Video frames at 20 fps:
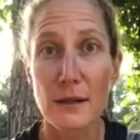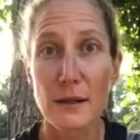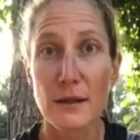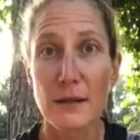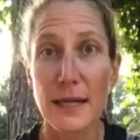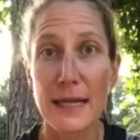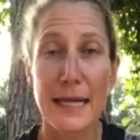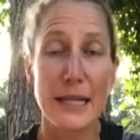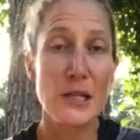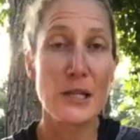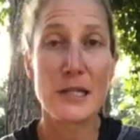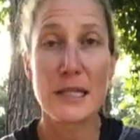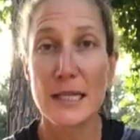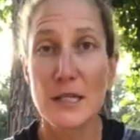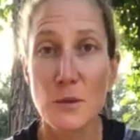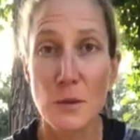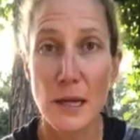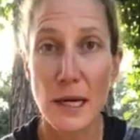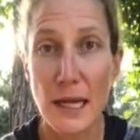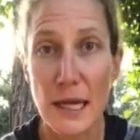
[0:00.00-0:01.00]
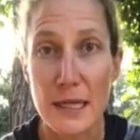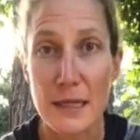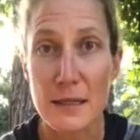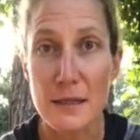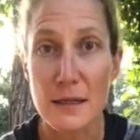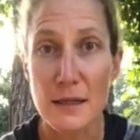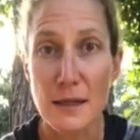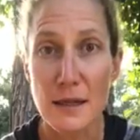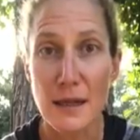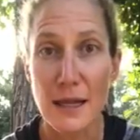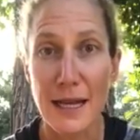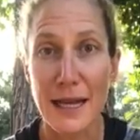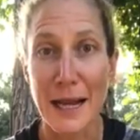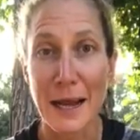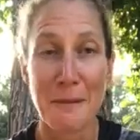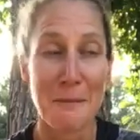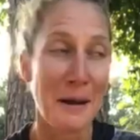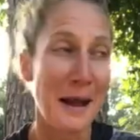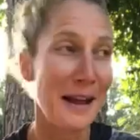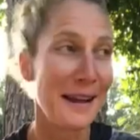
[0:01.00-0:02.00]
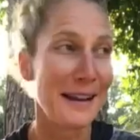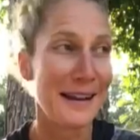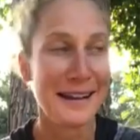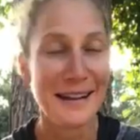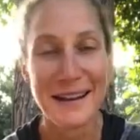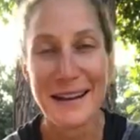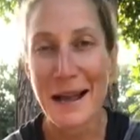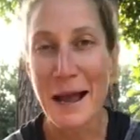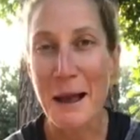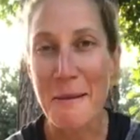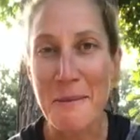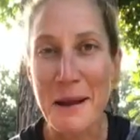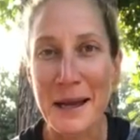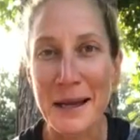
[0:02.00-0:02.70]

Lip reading: Like, it just is what it is. Like, I'm